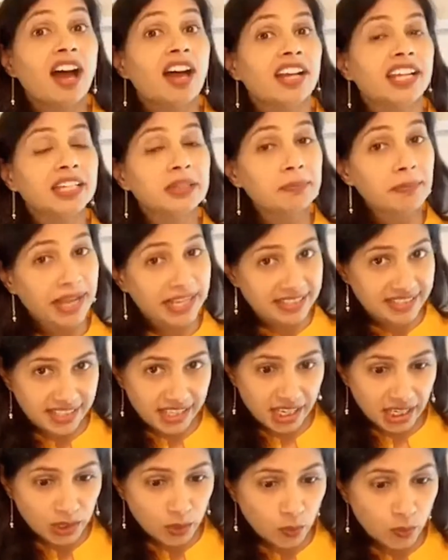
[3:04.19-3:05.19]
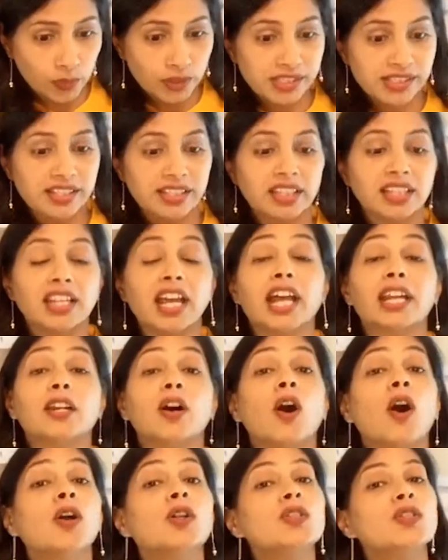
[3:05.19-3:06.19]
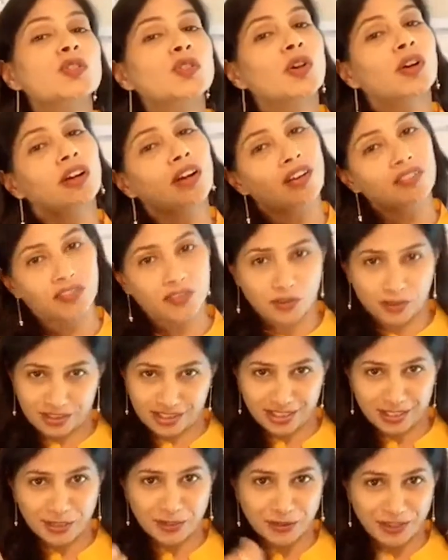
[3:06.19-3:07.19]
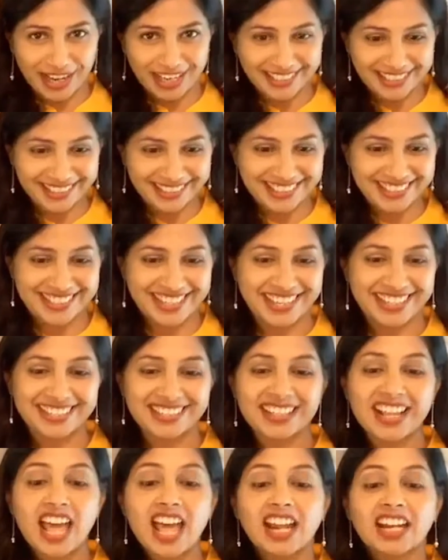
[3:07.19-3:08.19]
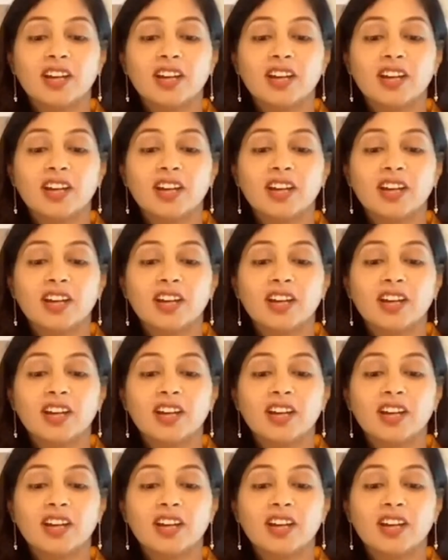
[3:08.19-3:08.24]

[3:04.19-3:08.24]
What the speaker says: in Mexican cuisine, and also, of course, in United States.